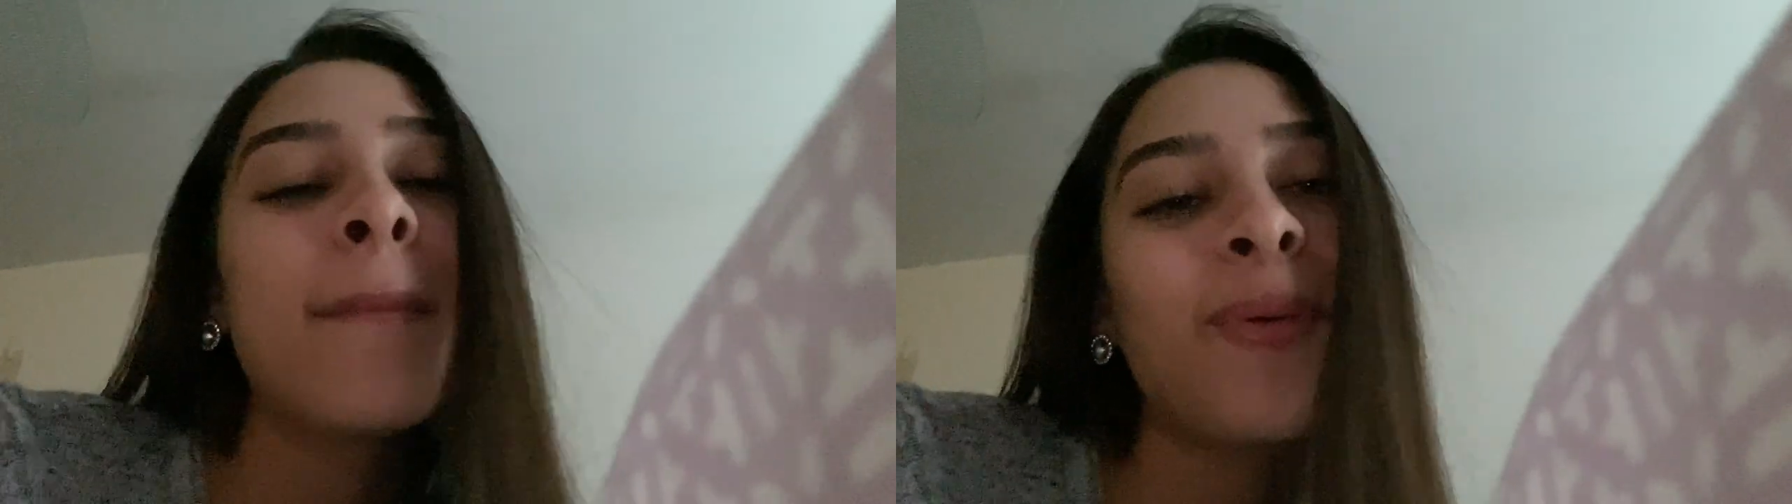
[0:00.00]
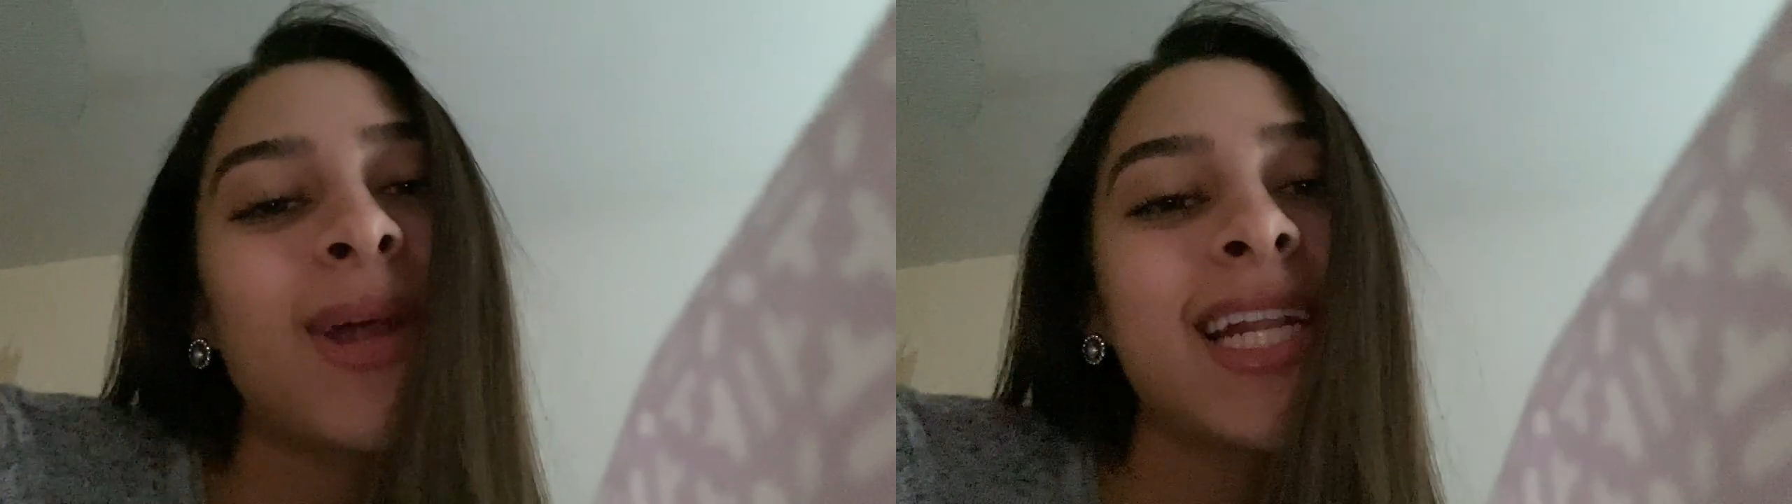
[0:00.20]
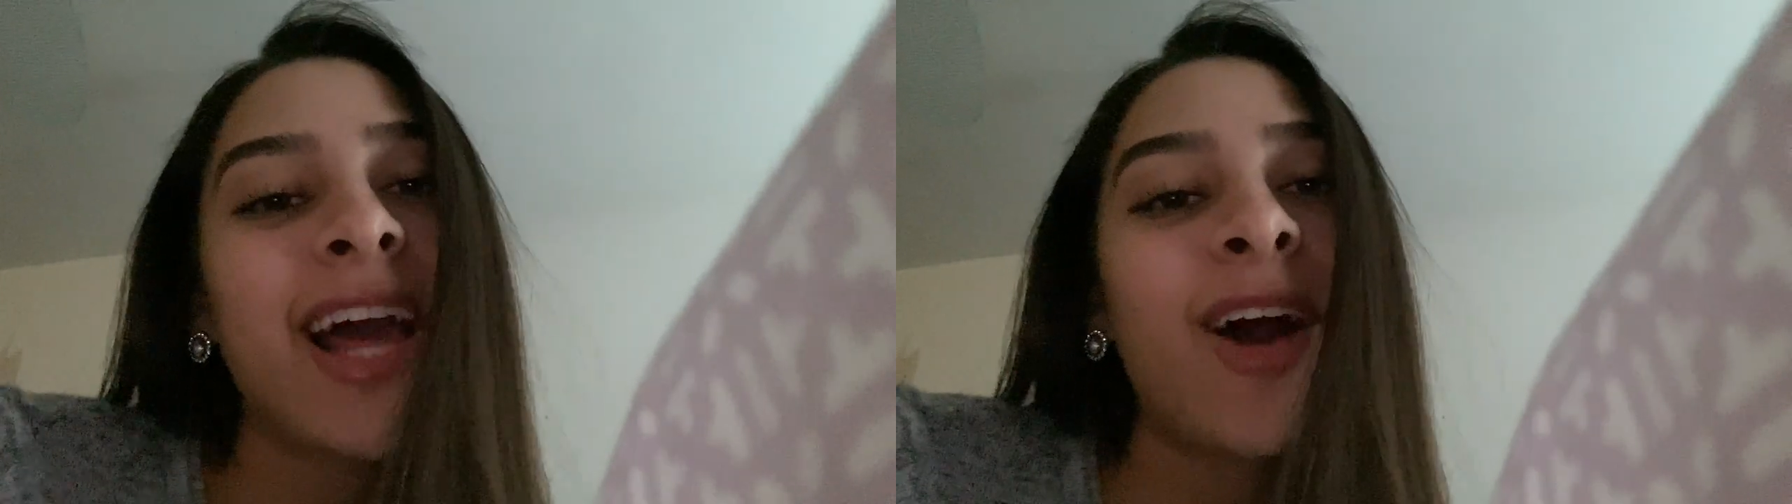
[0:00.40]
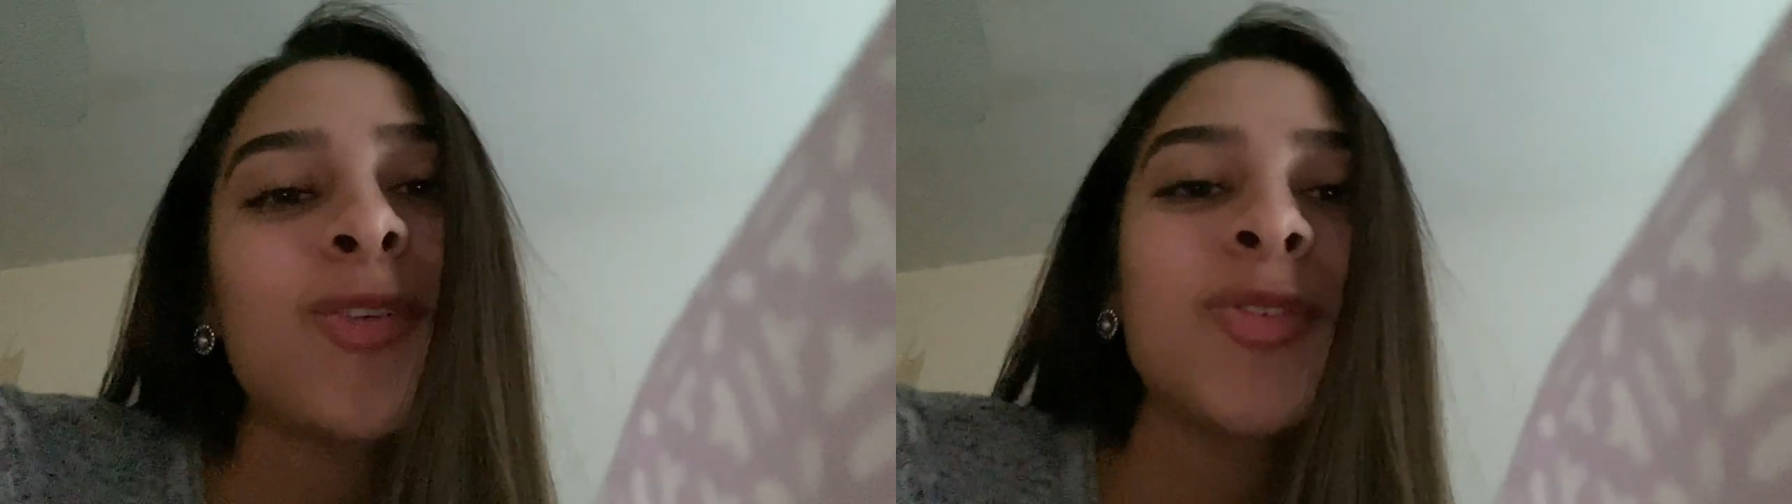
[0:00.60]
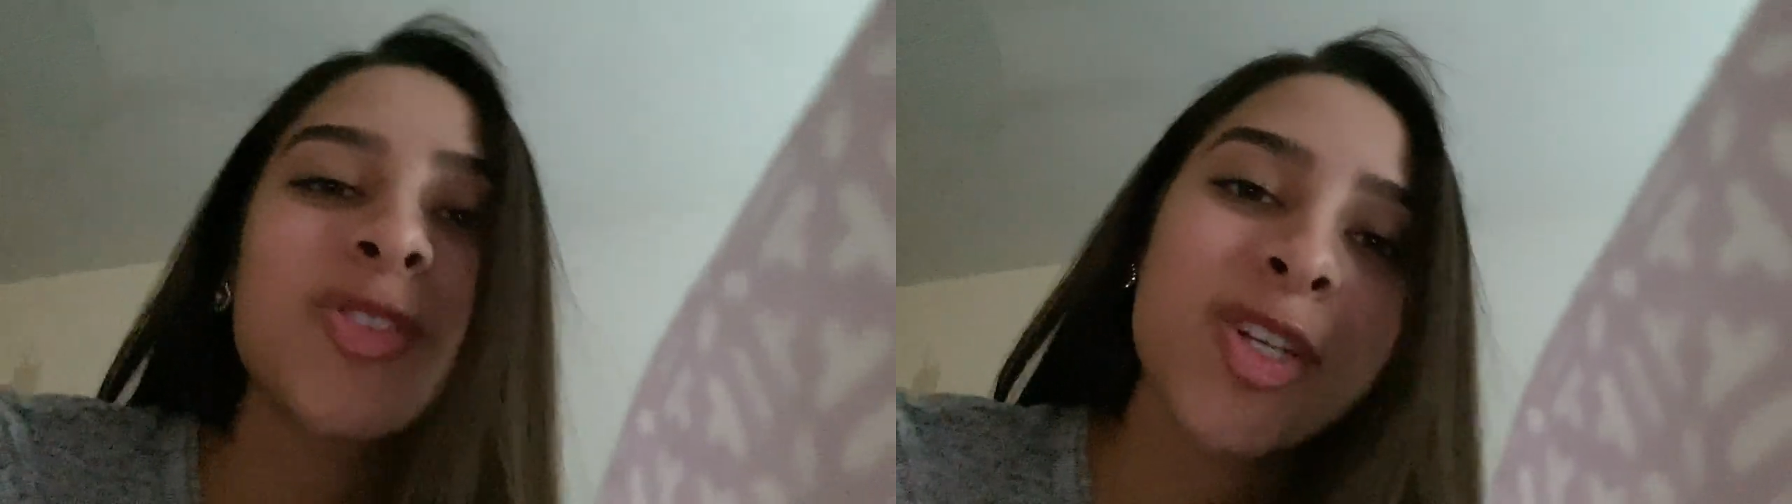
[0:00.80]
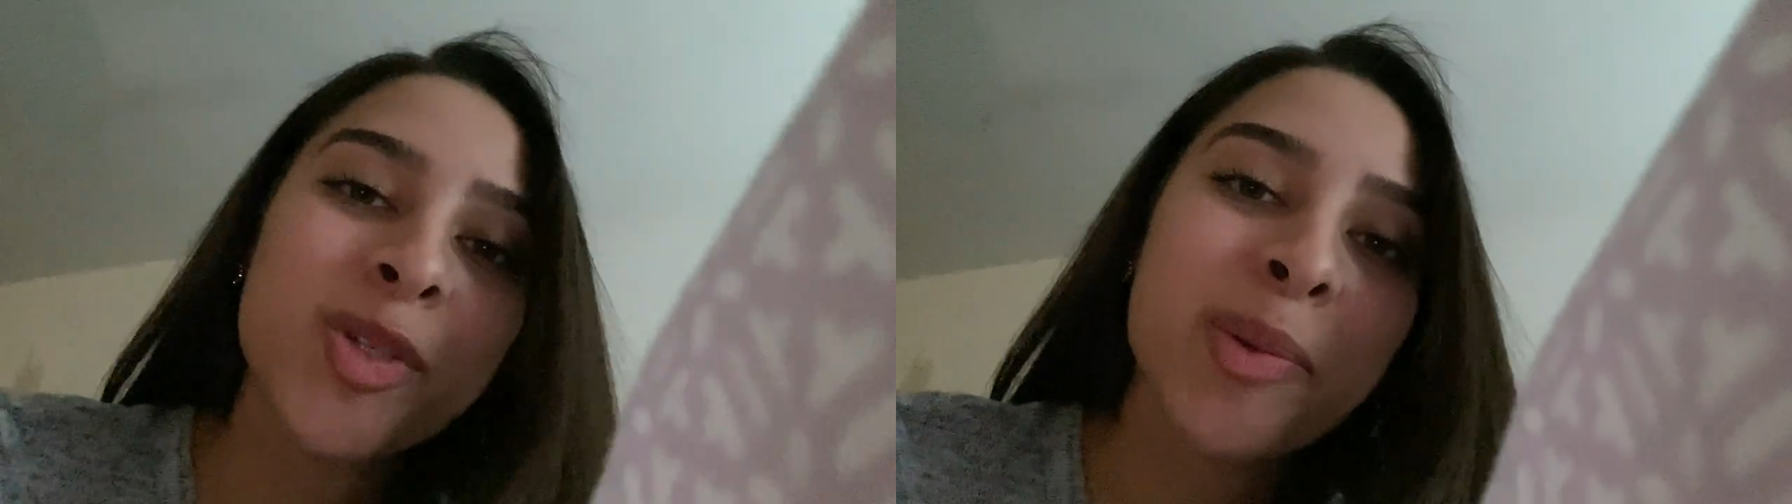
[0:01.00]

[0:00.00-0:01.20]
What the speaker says: But when in doubt, just